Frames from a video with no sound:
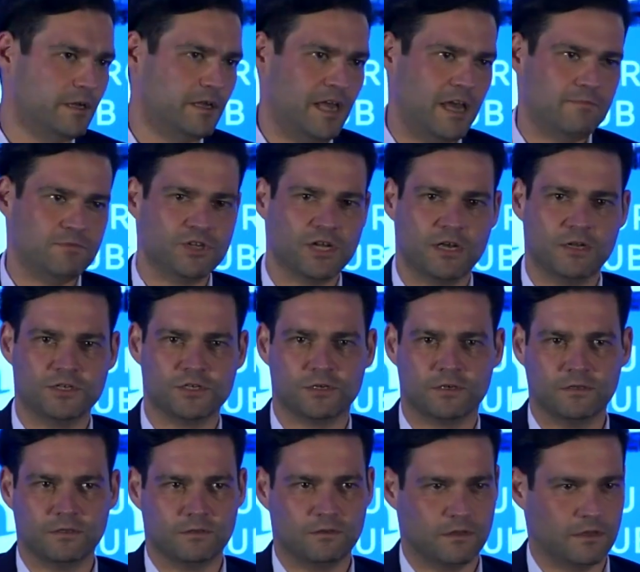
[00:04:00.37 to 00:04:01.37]
and game
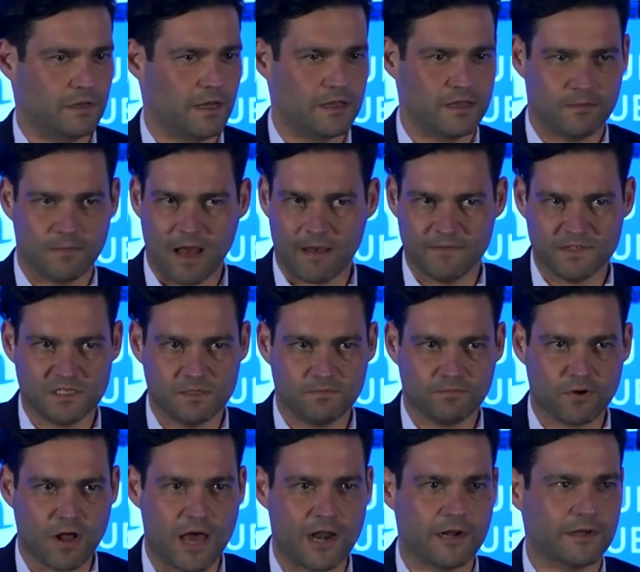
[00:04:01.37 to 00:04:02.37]
changer on the obviously
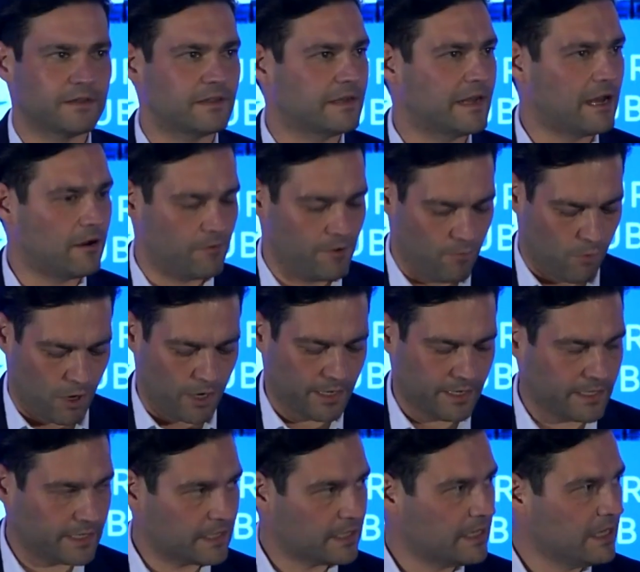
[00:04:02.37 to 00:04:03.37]
product and how we
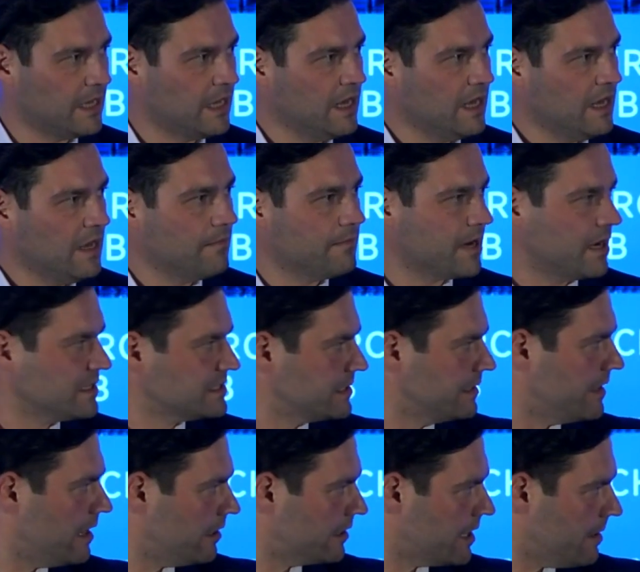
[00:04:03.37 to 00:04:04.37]
work, but also
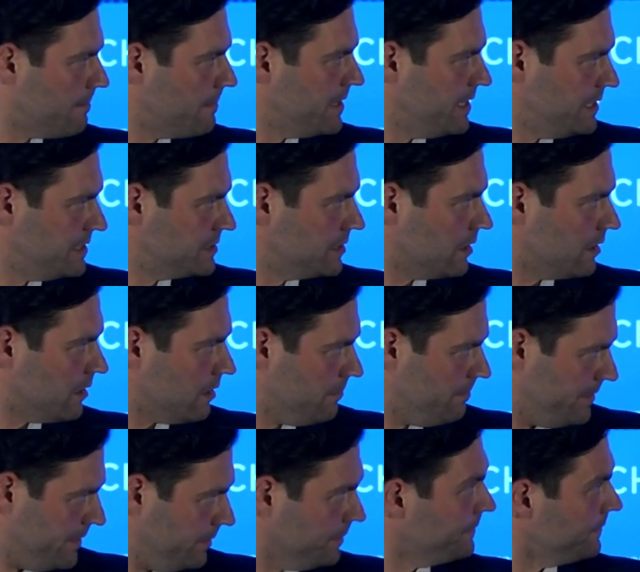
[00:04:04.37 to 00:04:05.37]
on how companies are
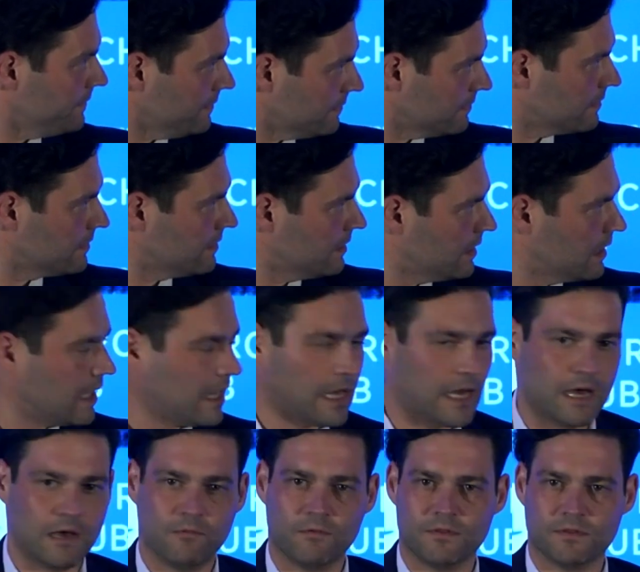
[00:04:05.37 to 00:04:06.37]
built
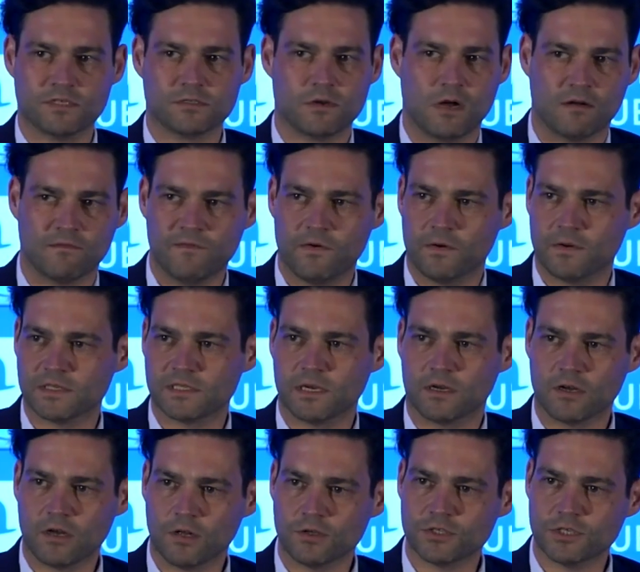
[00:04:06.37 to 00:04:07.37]
with a strong focus
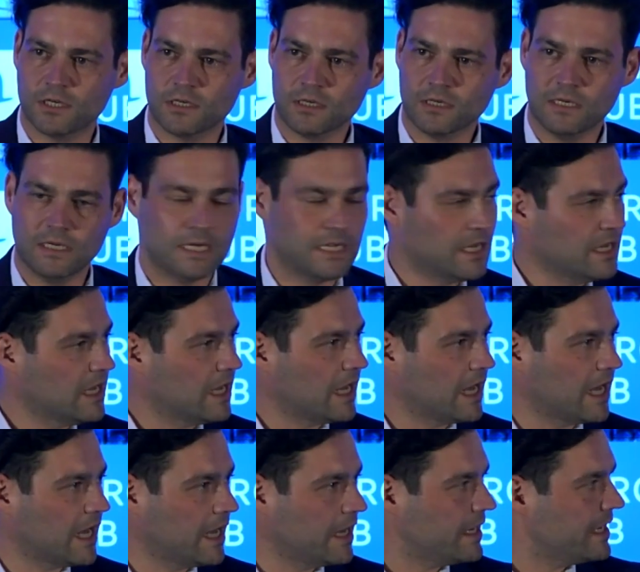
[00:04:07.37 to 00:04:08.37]
on culture.
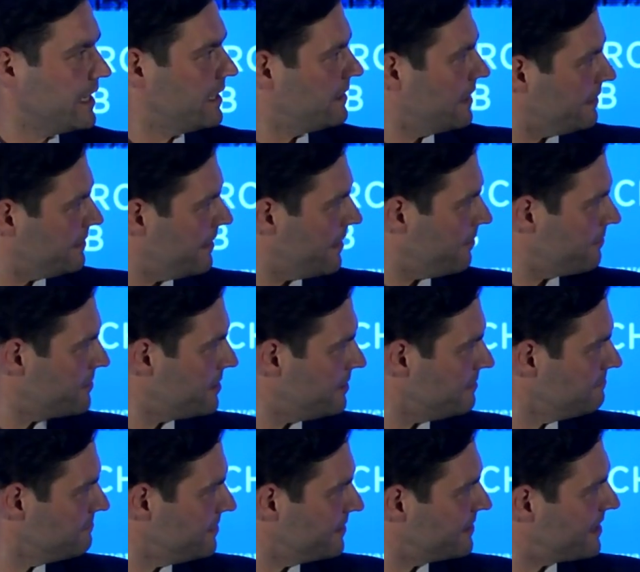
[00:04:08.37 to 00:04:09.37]
And on how
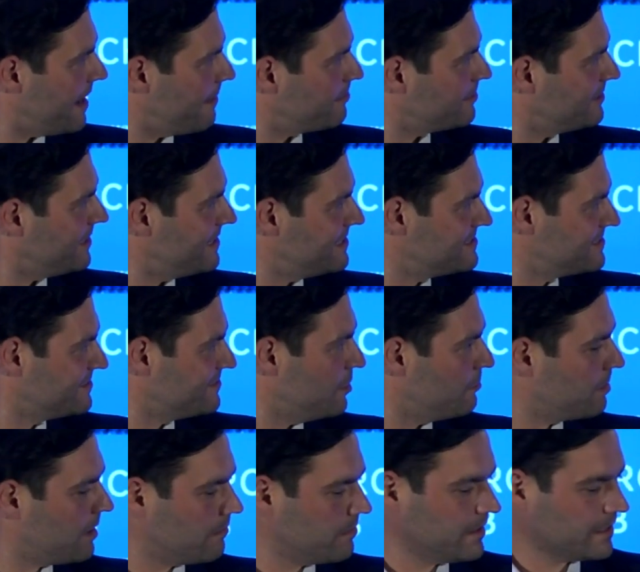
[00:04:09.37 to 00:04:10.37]
they capitalize and go
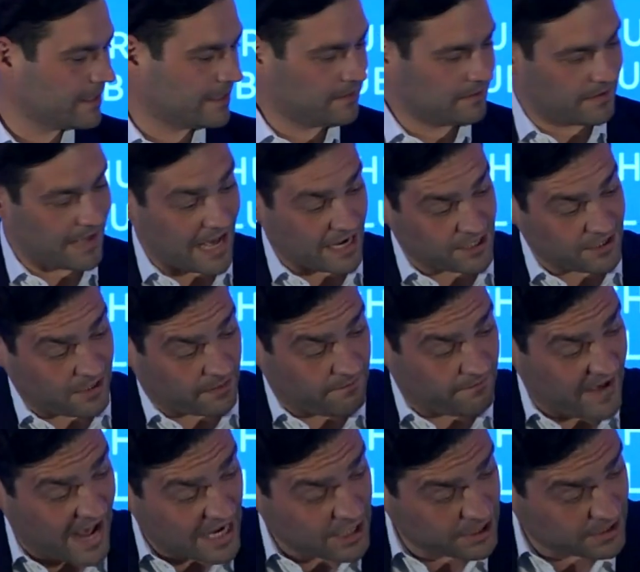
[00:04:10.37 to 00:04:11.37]
public, and actually on
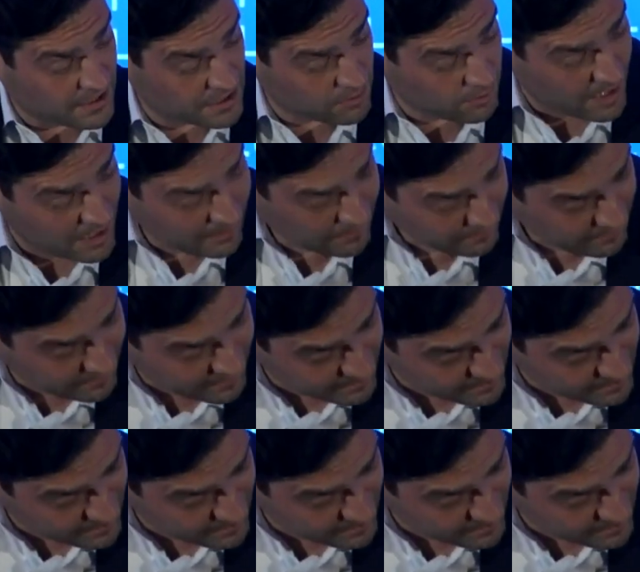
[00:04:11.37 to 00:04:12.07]
fashion as well.